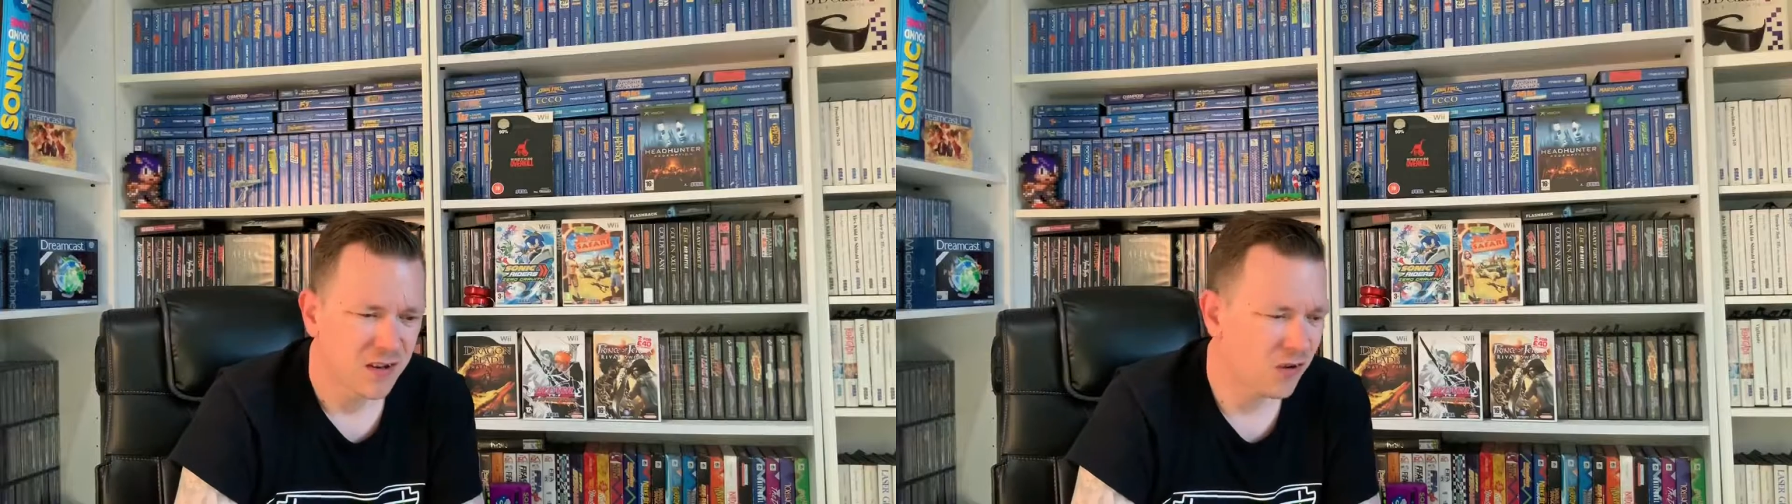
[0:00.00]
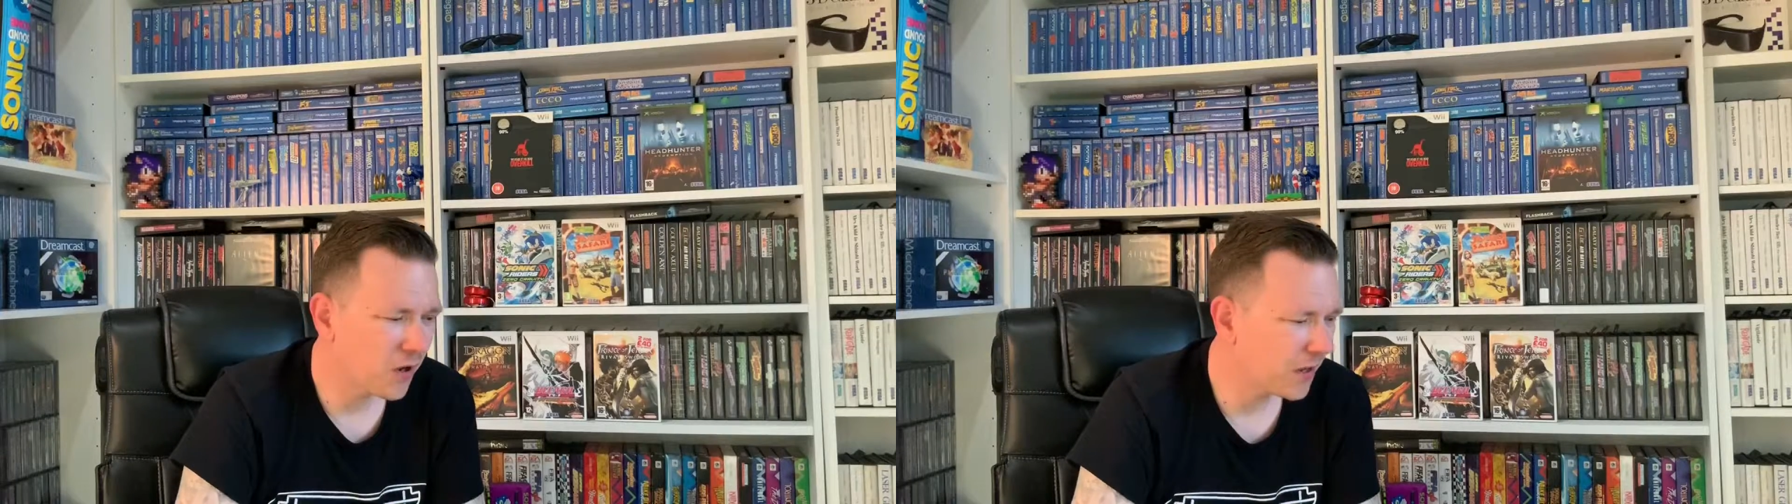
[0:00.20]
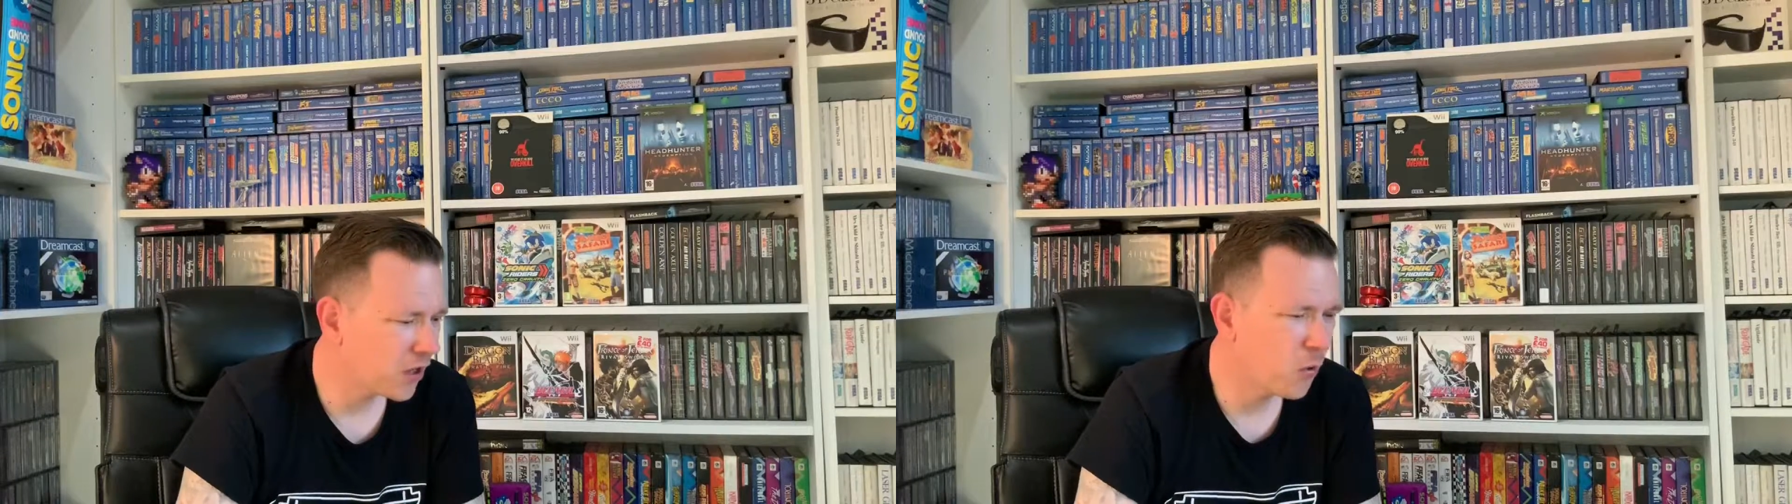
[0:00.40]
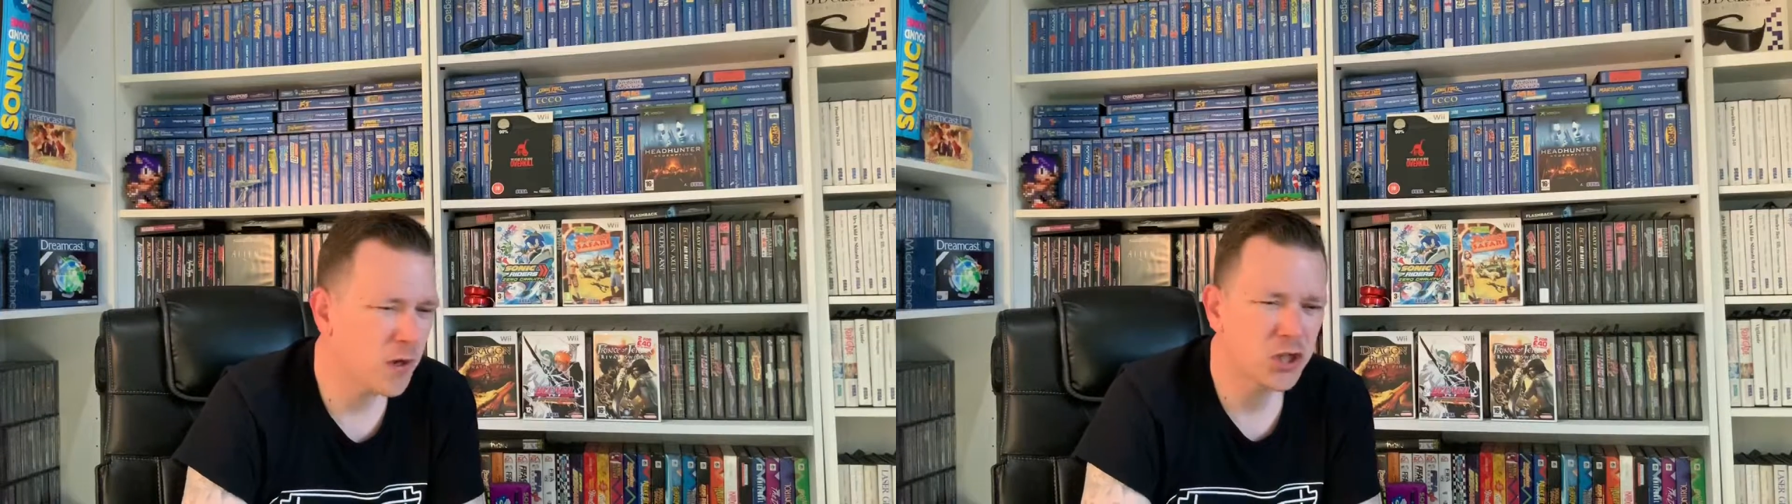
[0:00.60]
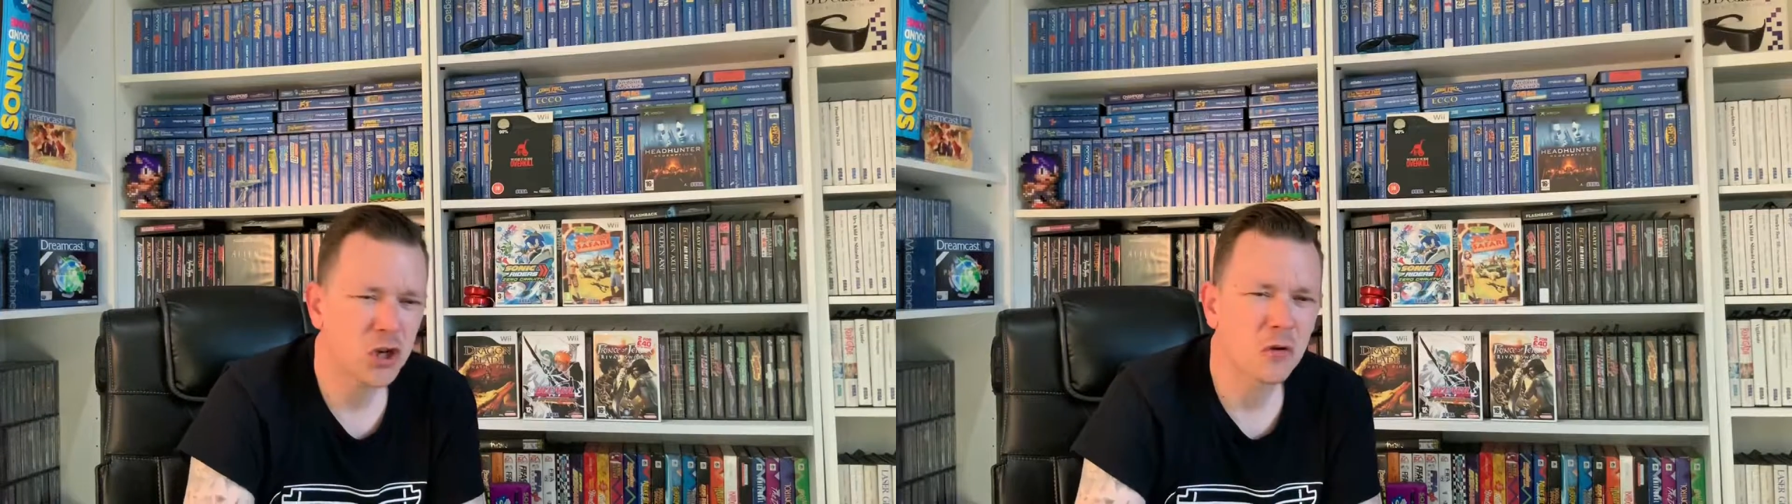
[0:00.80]
like
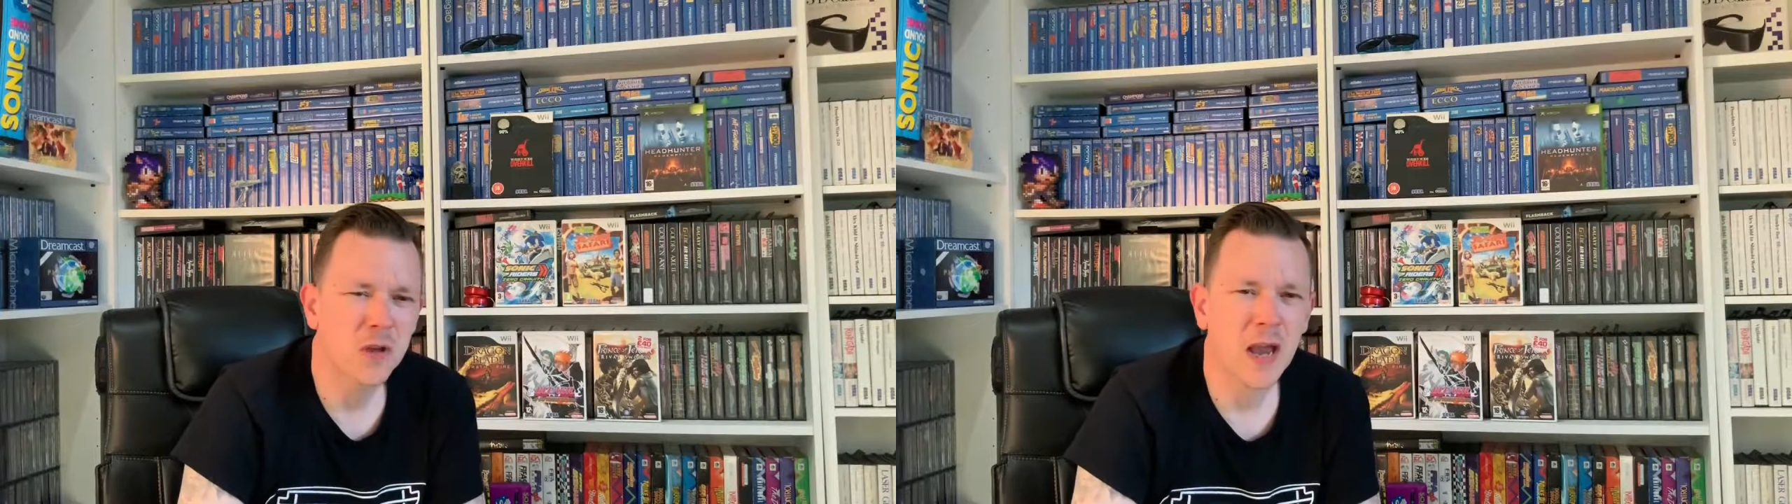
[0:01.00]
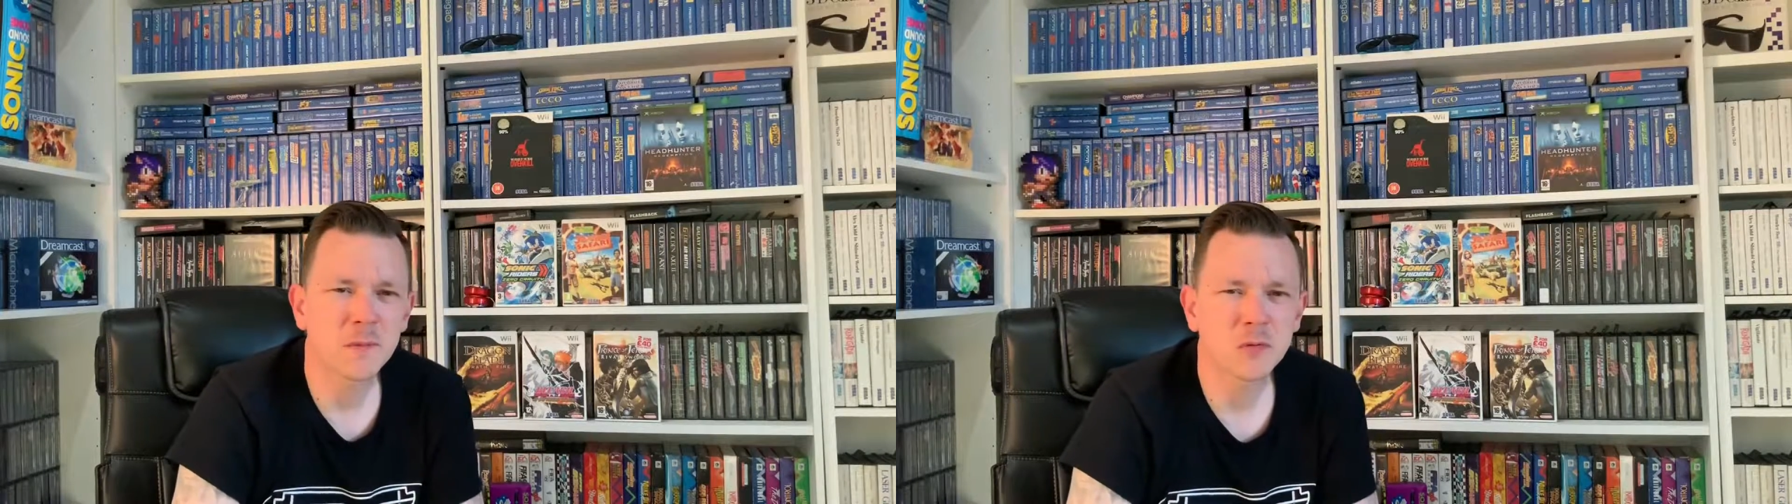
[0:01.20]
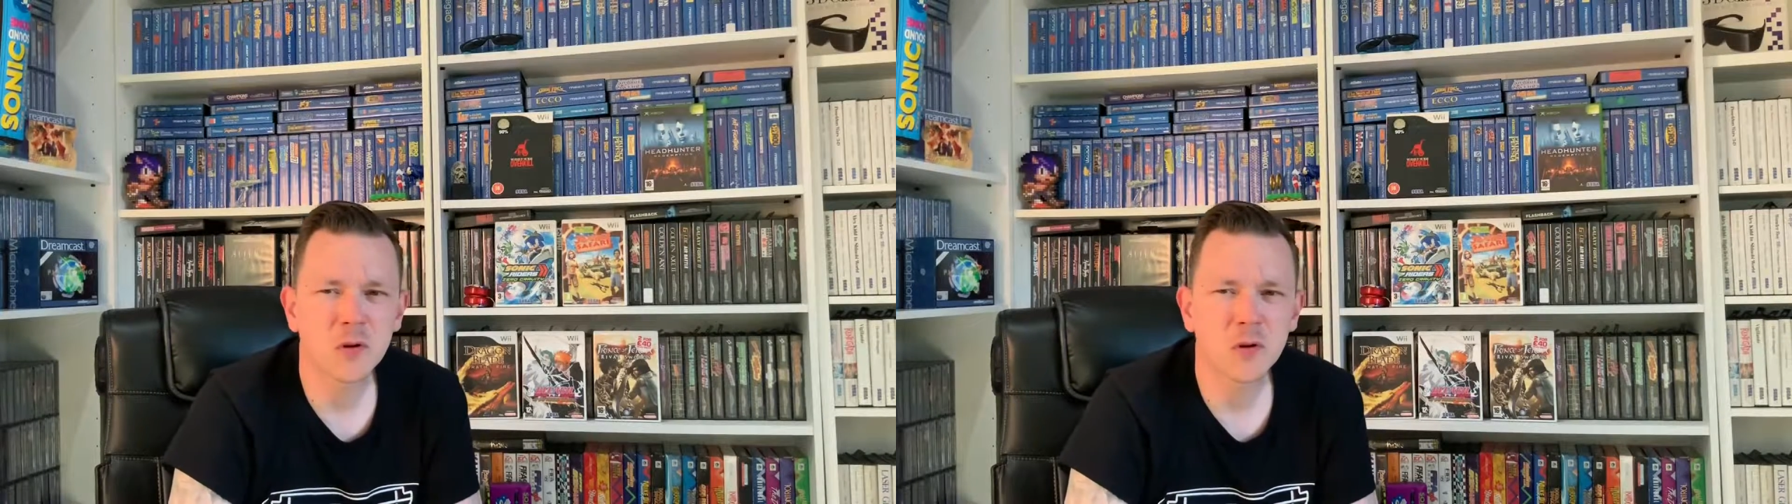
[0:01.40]
quiz show games.